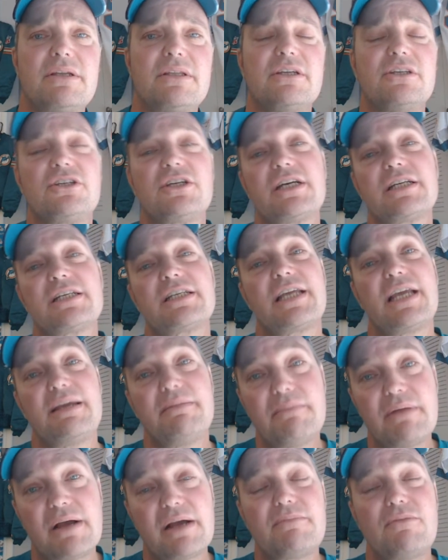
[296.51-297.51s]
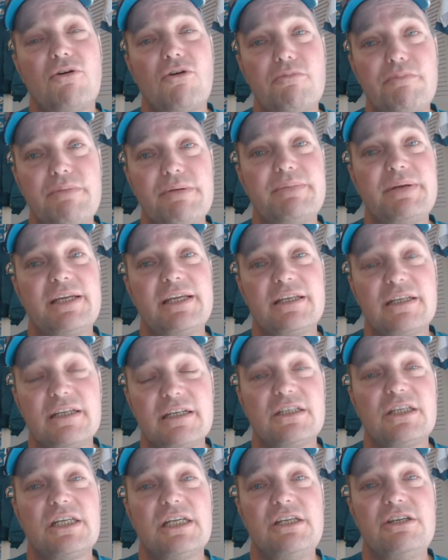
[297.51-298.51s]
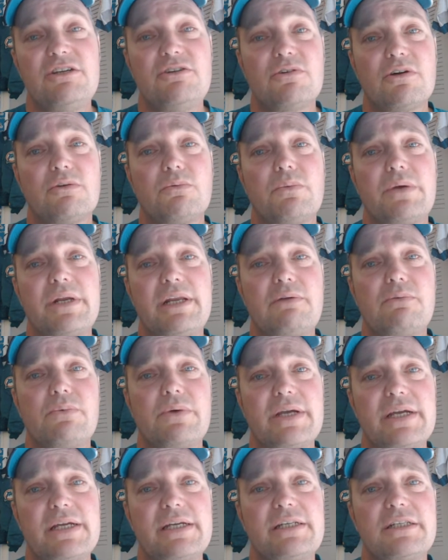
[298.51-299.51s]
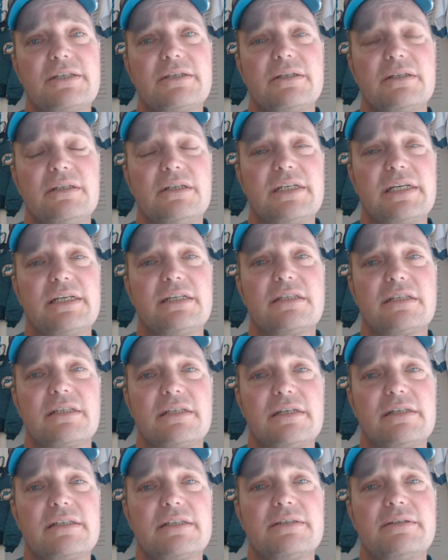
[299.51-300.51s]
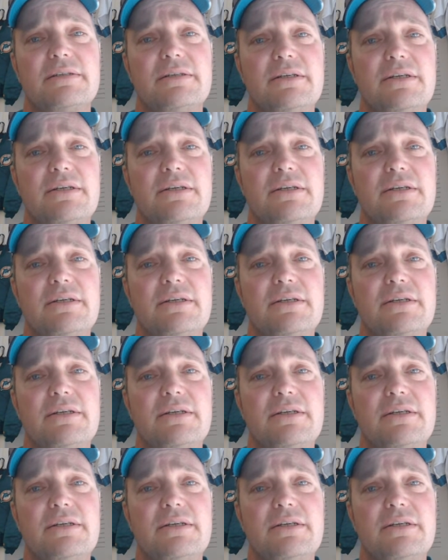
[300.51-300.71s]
The Jets game, I'm hoping we can continue our winning ways against us.